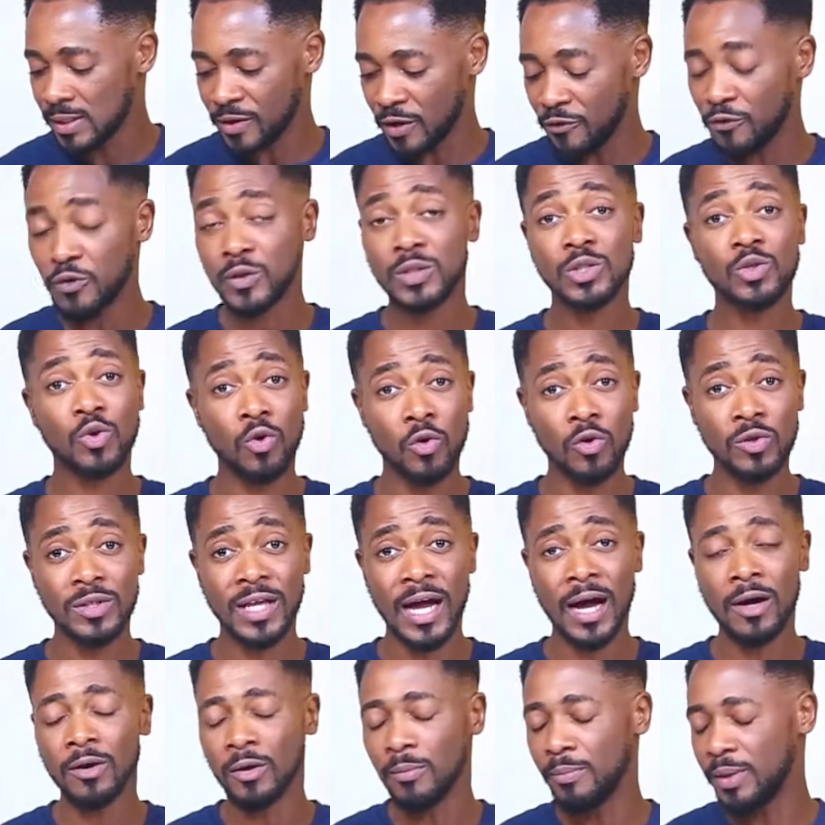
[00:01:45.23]
If we scroll
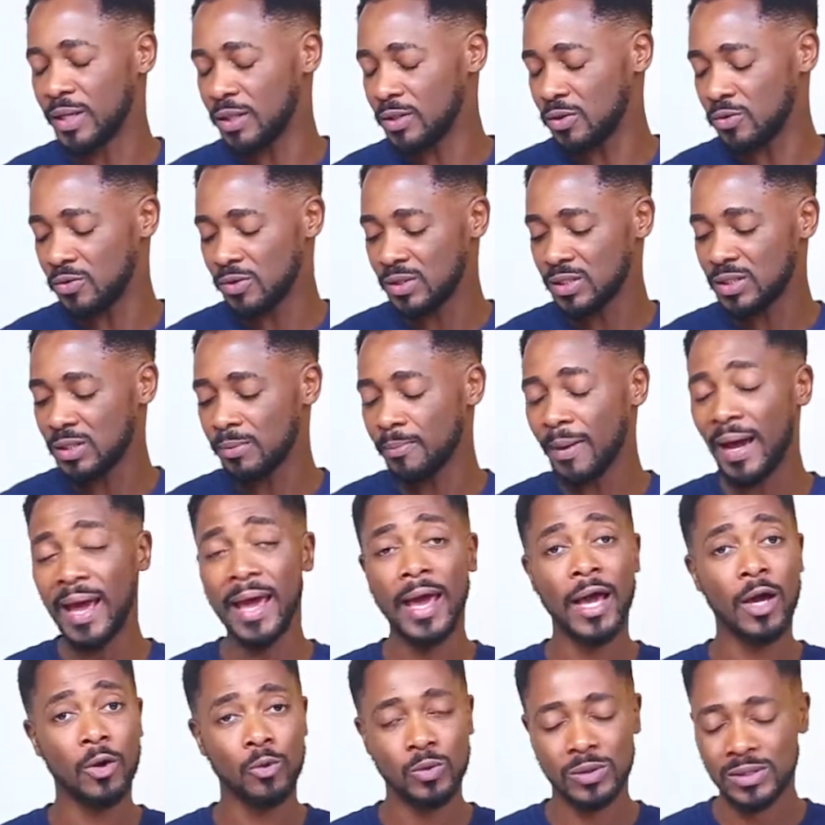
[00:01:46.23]
down a bit, you'll see my
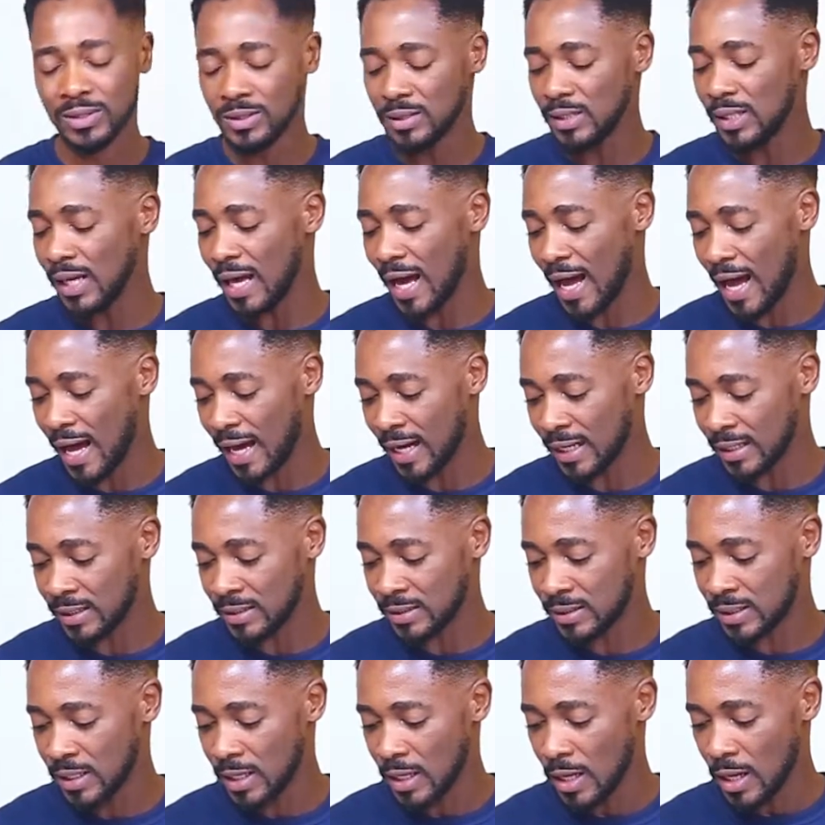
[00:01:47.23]
equity
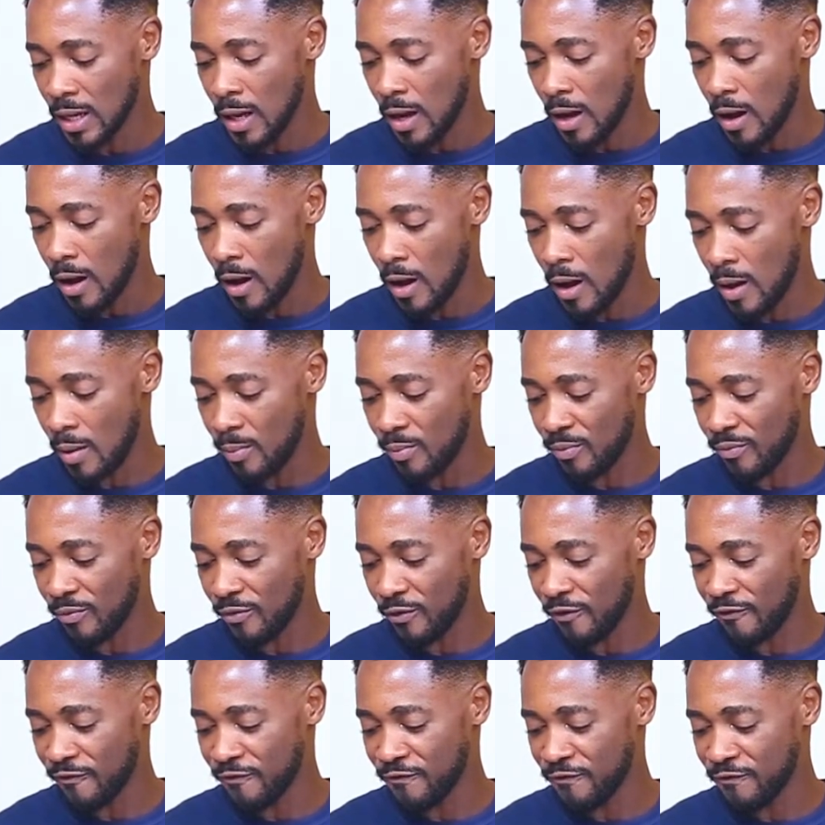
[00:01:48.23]
as
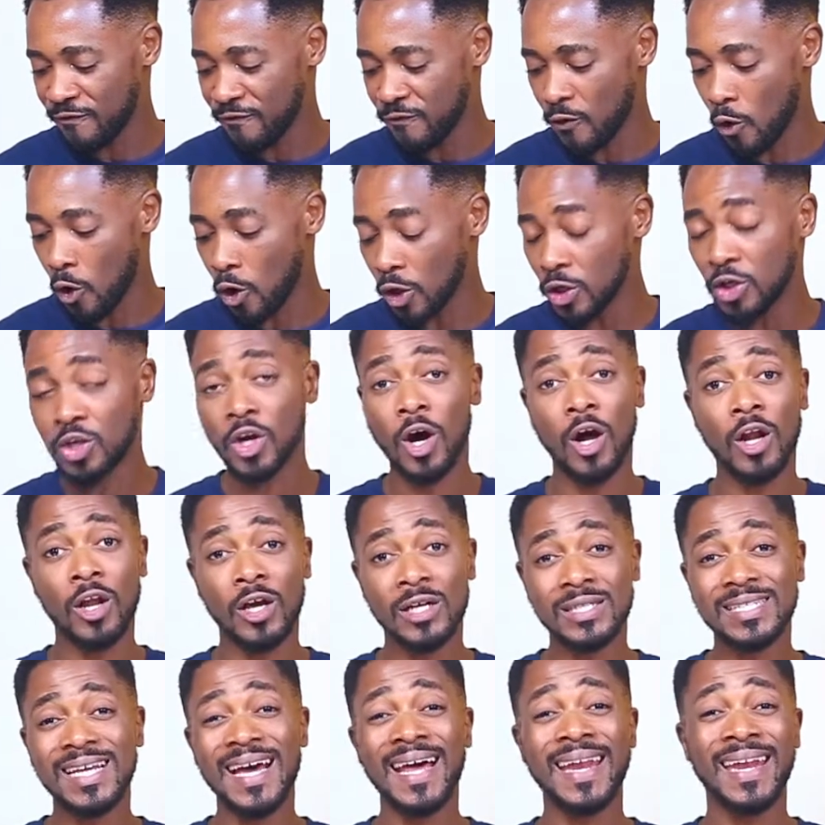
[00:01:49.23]

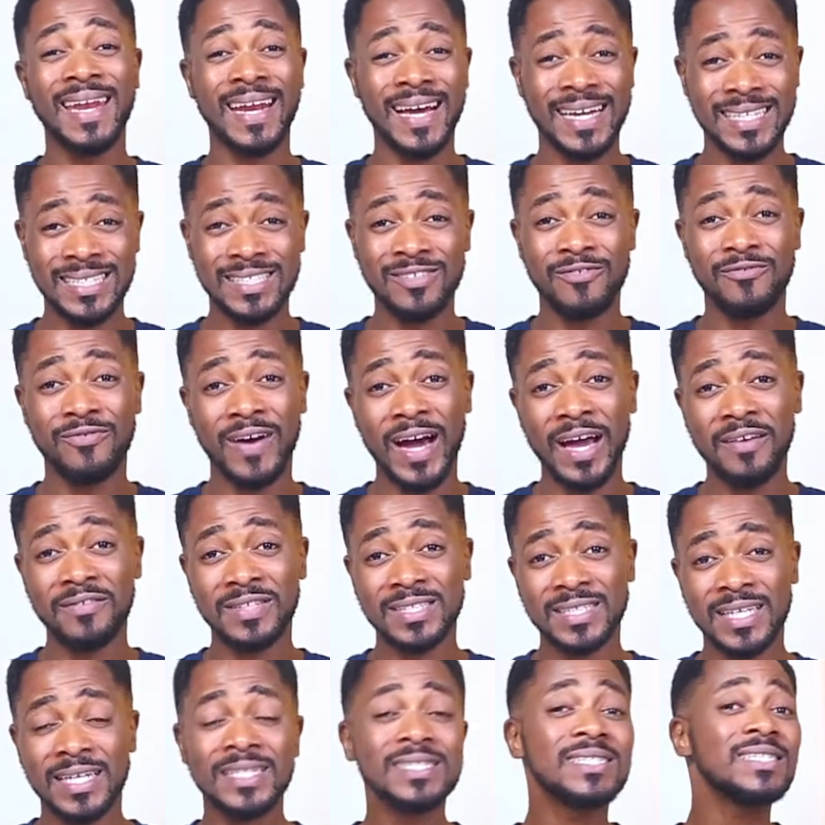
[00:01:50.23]

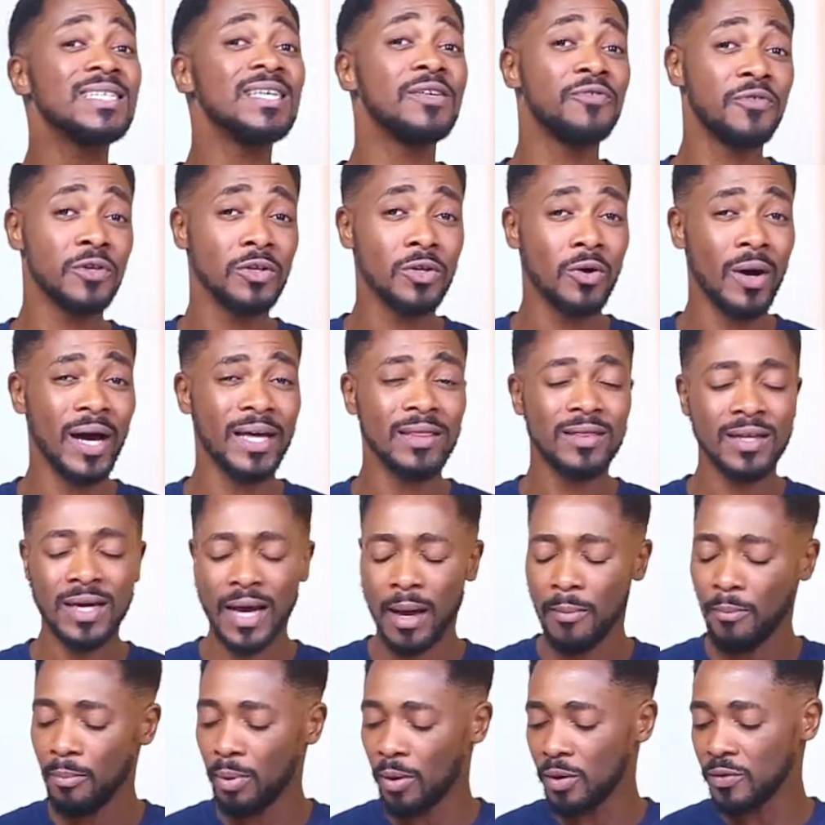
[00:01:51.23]
$4.95, even though I think
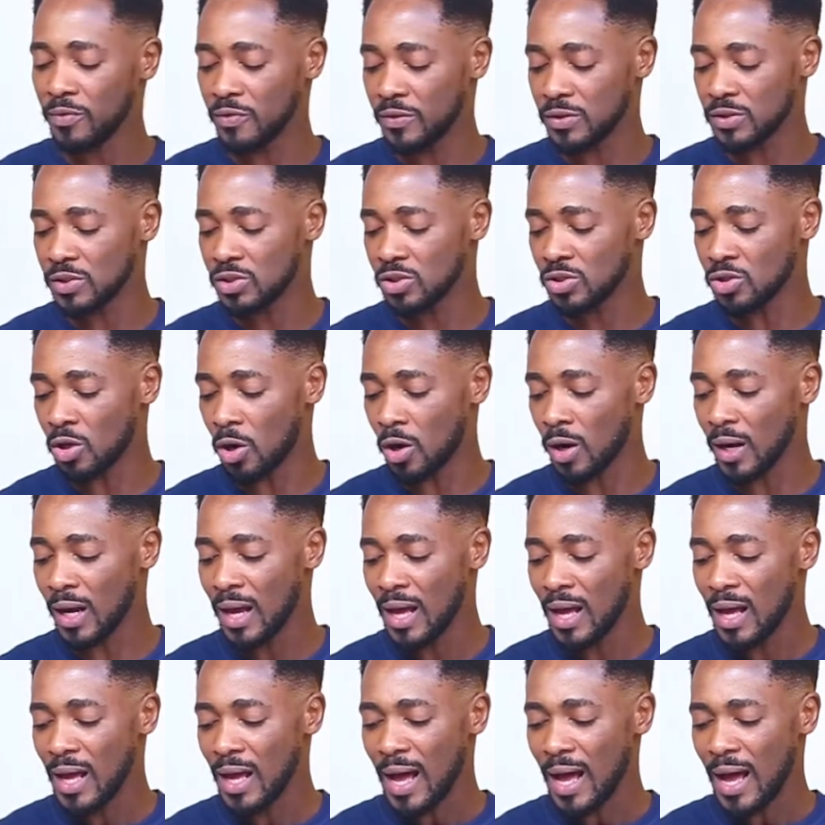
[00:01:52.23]
I bought the stock,
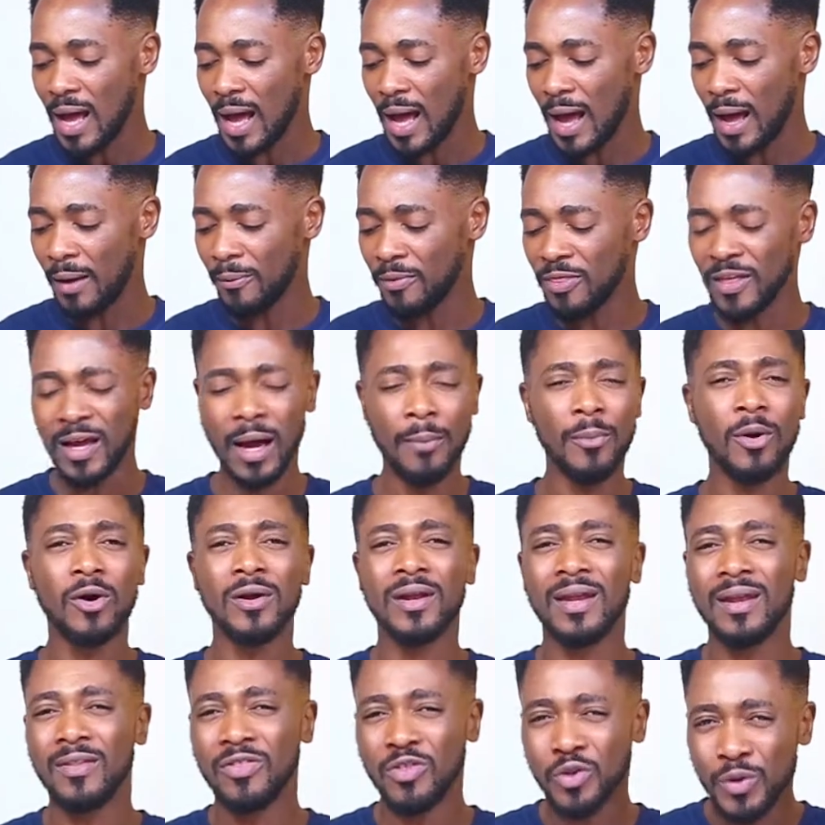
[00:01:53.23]
I think I
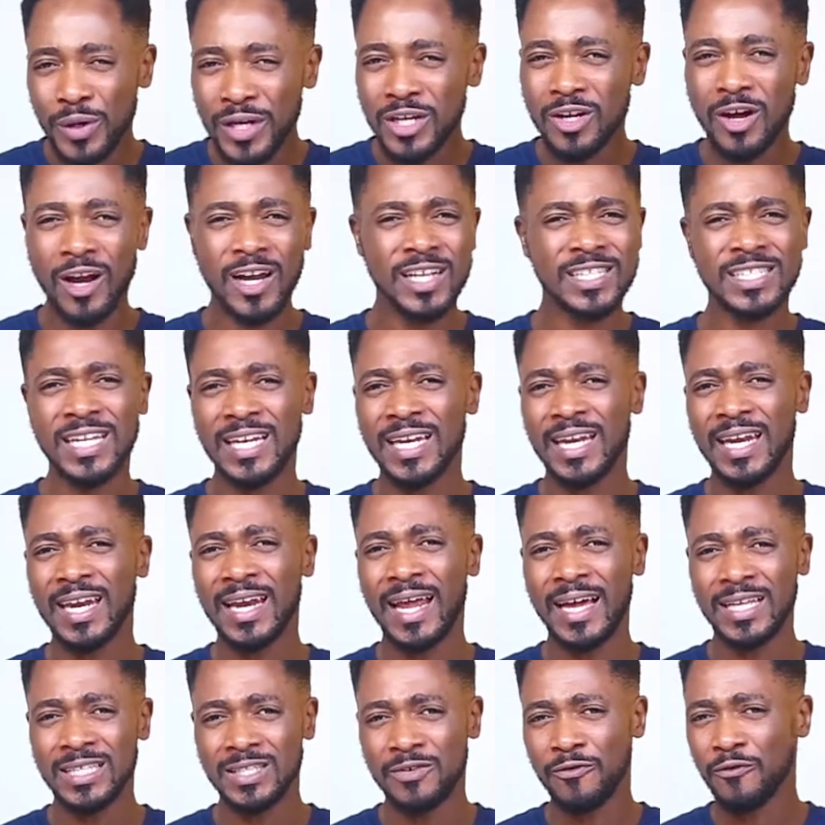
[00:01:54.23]
bought
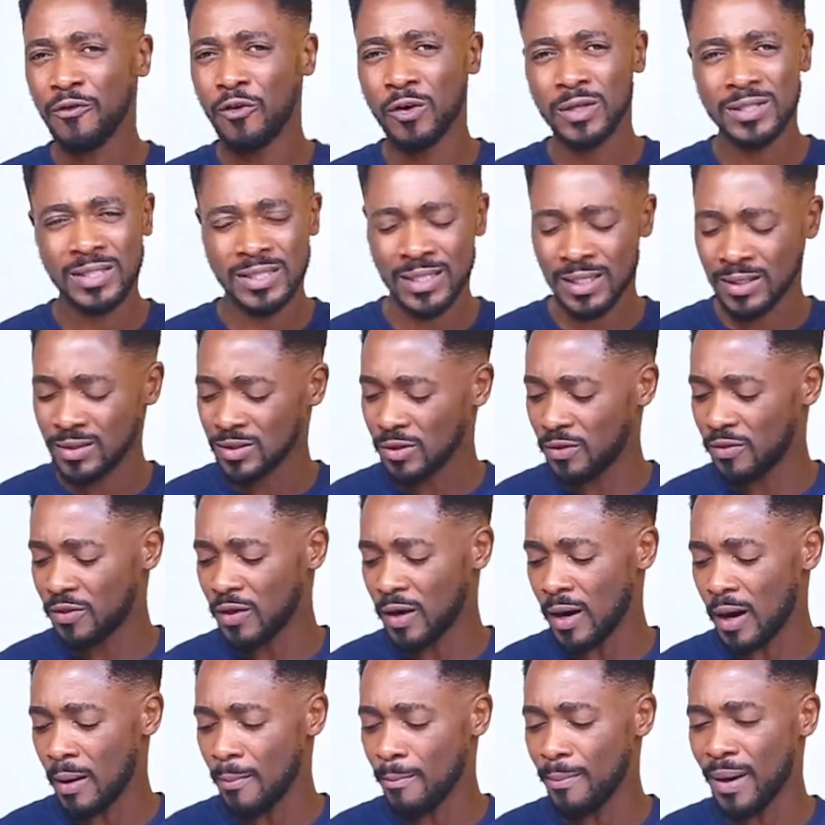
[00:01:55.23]
$3.94 or
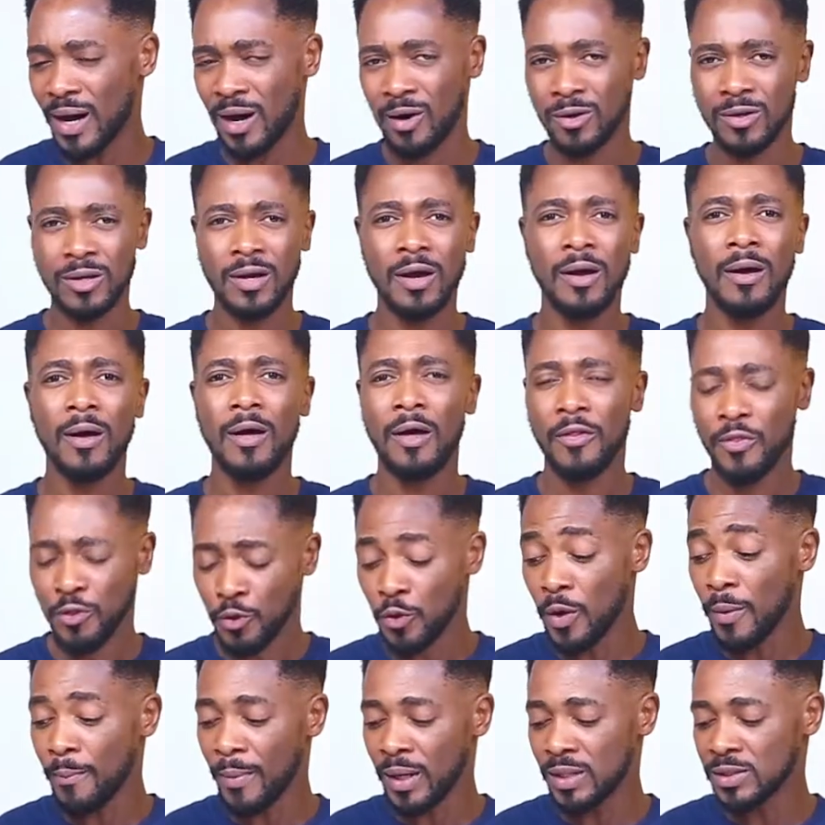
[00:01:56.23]
thereabout
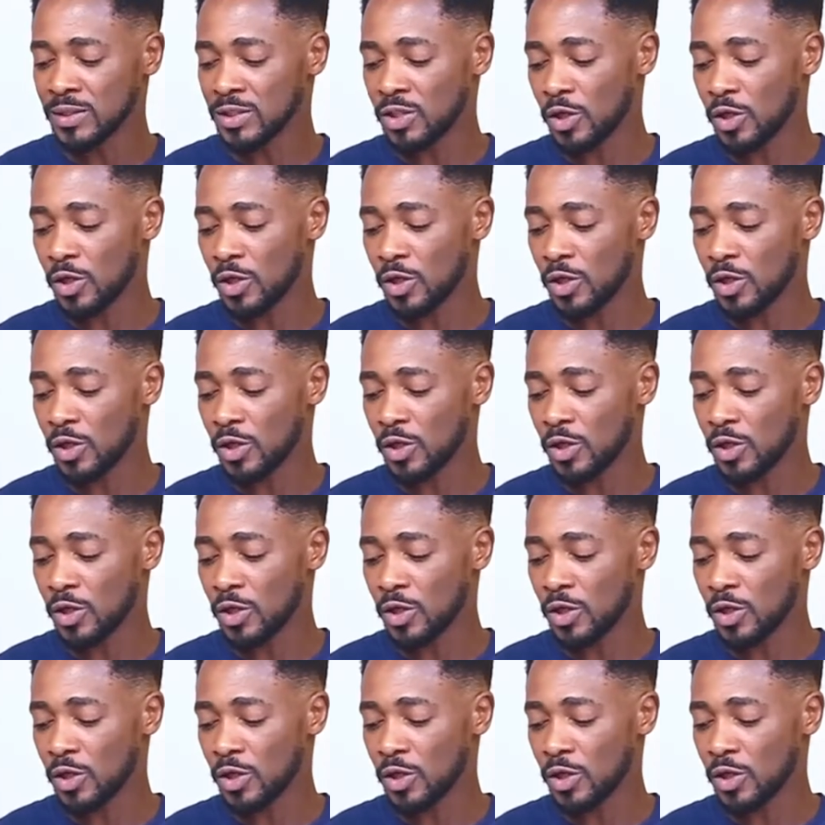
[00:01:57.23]
3 months